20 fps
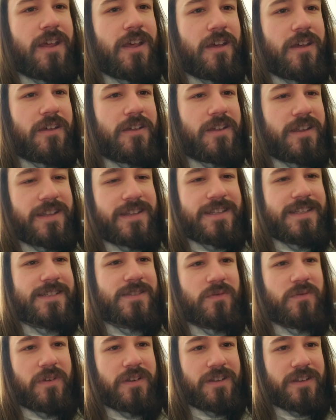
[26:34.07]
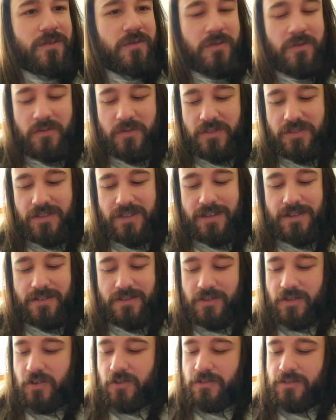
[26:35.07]
In this one, with the
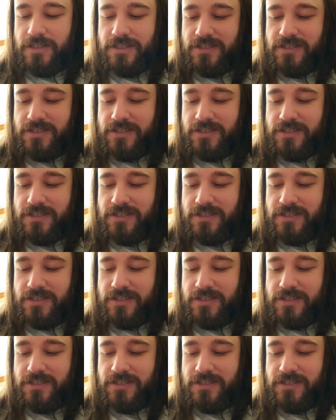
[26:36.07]
it